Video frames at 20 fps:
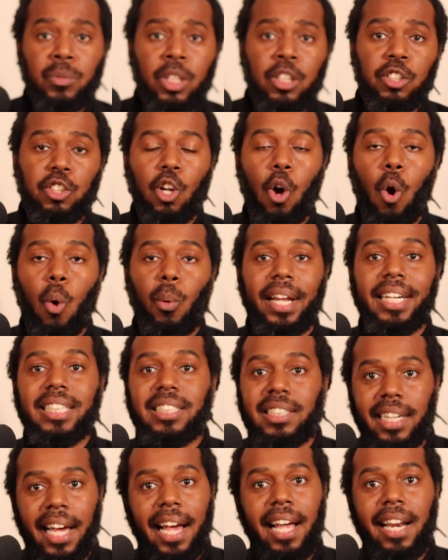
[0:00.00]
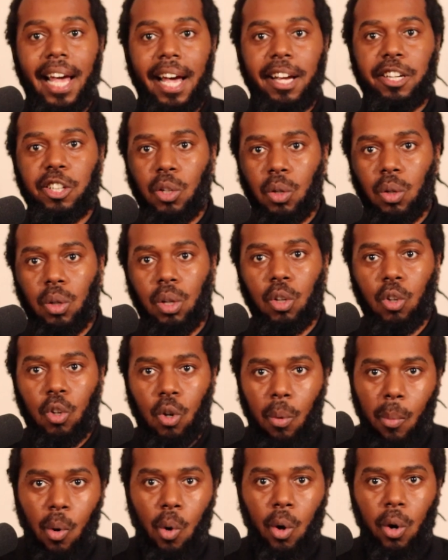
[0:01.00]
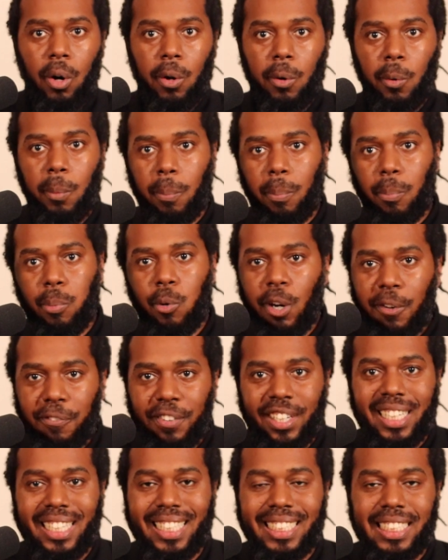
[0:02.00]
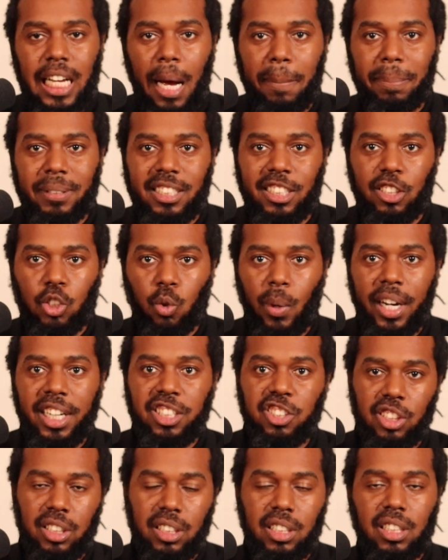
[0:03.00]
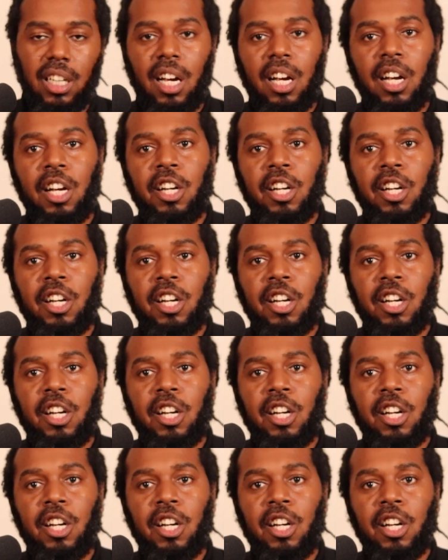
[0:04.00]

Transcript: So let's say that you're a little more privy to these type of situations.